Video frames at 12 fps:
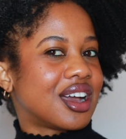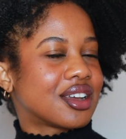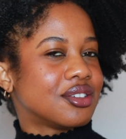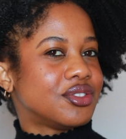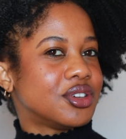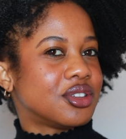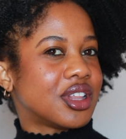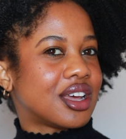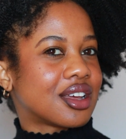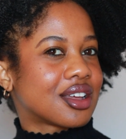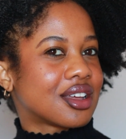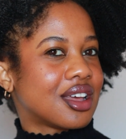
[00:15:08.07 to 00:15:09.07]
could feel
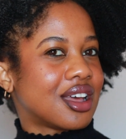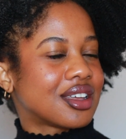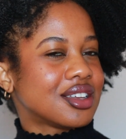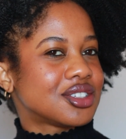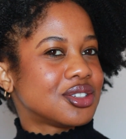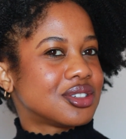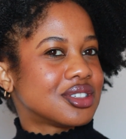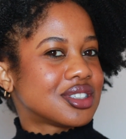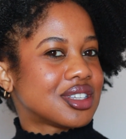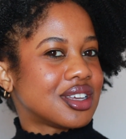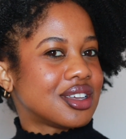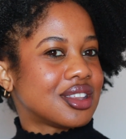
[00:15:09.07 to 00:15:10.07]
that, I guess you could
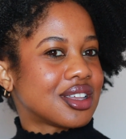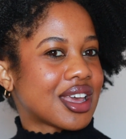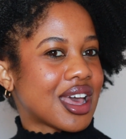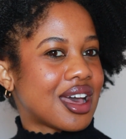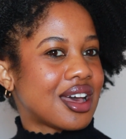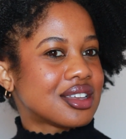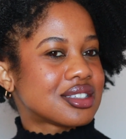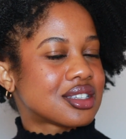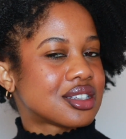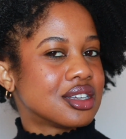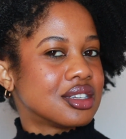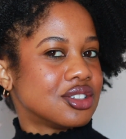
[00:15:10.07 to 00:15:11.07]
say
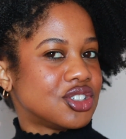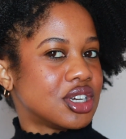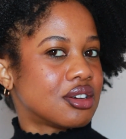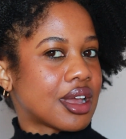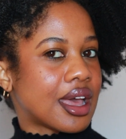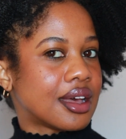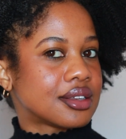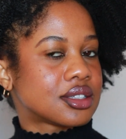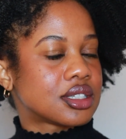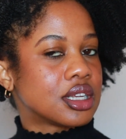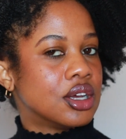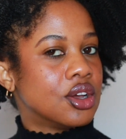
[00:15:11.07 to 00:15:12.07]
the gel cast.